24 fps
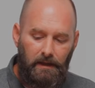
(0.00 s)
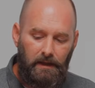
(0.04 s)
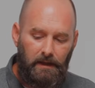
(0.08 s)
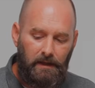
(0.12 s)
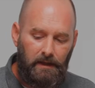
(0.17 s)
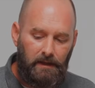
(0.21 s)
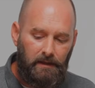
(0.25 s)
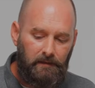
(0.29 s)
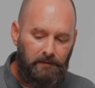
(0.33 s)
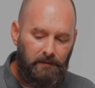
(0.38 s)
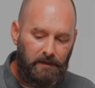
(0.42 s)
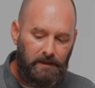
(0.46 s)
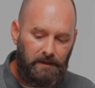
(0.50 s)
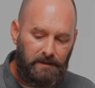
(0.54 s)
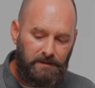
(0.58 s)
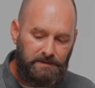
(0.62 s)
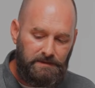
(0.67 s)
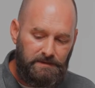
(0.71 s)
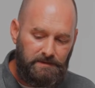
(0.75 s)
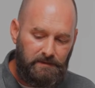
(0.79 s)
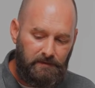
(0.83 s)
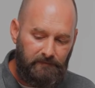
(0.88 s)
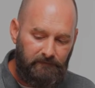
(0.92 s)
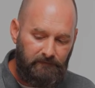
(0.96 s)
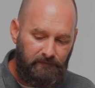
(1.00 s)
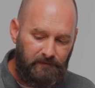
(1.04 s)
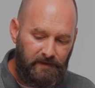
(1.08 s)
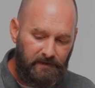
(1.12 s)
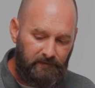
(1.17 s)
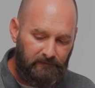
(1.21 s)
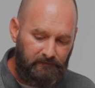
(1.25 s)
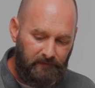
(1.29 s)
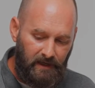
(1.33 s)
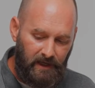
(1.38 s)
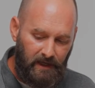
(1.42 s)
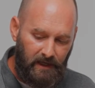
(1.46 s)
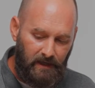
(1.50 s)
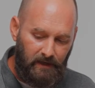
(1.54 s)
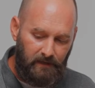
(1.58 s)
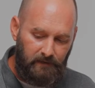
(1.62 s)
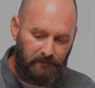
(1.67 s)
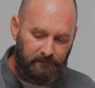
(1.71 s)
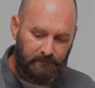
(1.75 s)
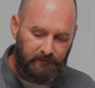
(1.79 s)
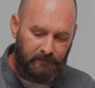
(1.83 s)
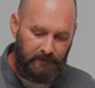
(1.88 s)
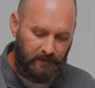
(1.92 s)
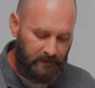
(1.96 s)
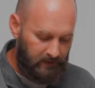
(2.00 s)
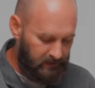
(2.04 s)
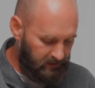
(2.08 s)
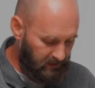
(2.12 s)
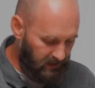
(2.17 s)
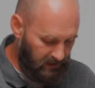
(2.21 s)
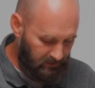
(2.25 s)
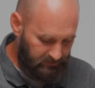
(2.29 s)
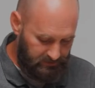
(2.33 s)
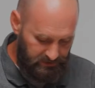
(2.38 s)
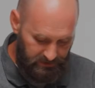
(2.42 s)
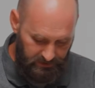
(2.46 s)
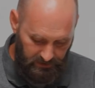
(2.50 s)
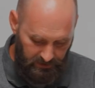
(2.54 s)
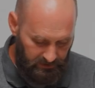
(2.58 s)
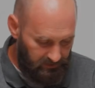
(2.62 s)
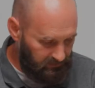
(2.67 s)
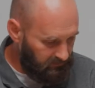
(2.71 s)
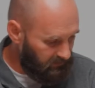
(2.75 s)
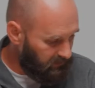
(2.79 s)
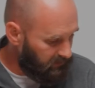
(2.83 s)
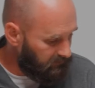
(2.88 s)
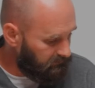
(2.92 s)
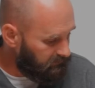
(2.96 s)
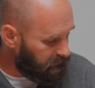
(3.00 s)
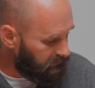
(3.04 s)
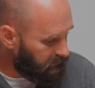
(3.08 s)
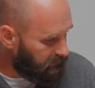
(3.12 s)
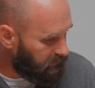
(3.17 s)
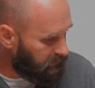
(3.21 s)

in this vent valve. I'll show you that real